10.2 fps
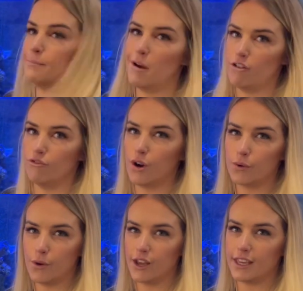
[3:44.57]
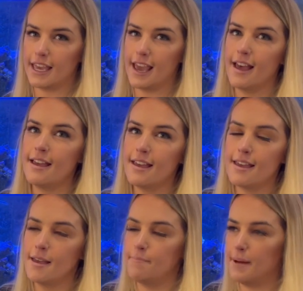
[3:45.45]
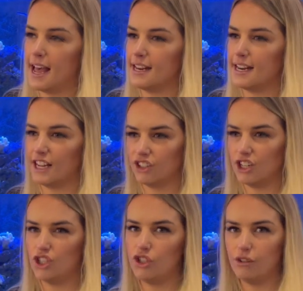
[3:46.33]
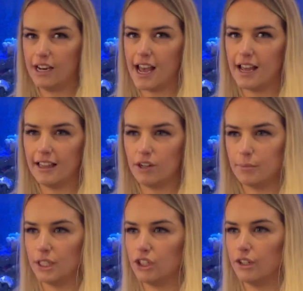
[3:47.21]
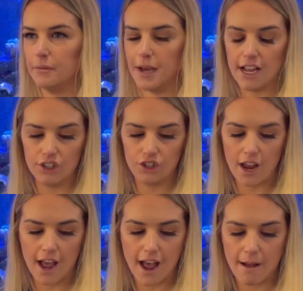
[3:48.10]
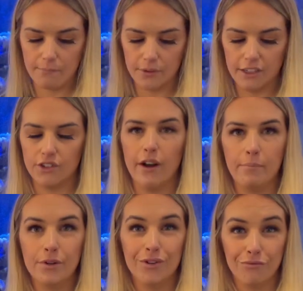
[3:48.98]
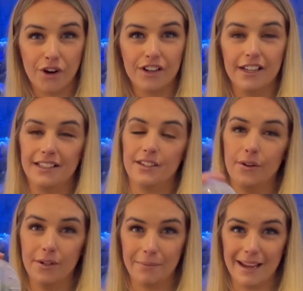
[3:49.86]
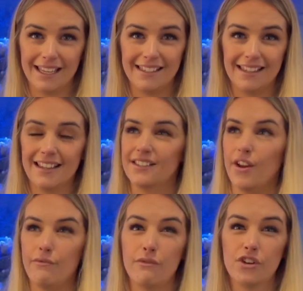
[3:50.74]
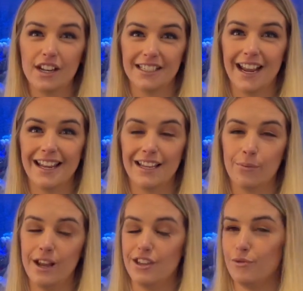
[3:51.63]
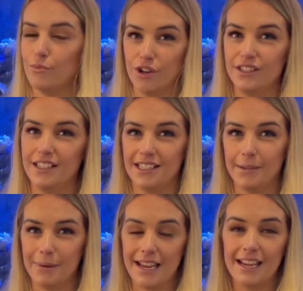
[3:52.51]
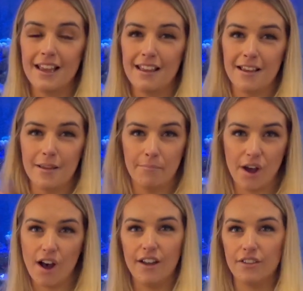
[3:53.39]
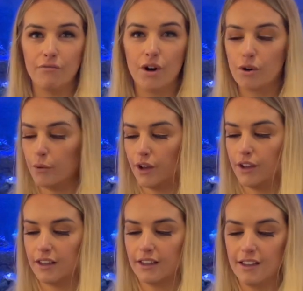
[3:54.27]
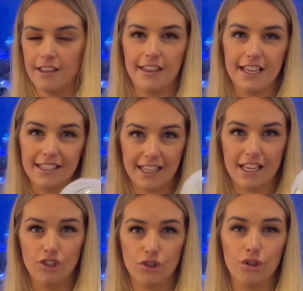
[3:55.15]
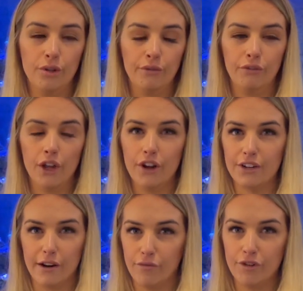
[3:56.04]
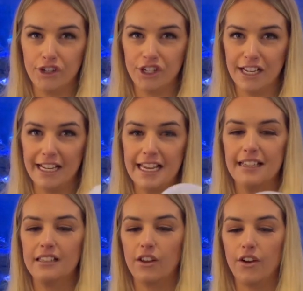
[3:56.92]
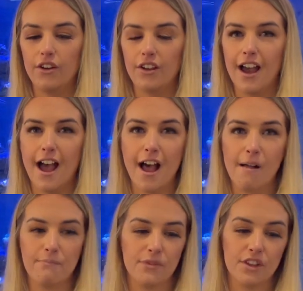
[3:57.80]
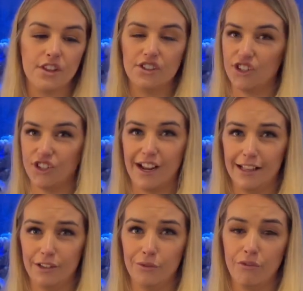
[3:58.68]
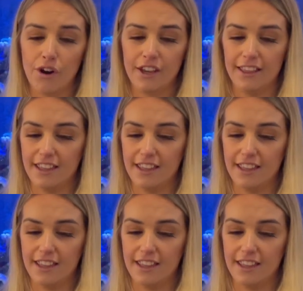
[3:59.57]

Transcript: my rock work here, but it actually stood out a little bit too much. So I put a rock in it to make it sink. So if you've got a tank where you want it to be behind the rock work, these things do float, unfortunately, so you can just chuck a little rock in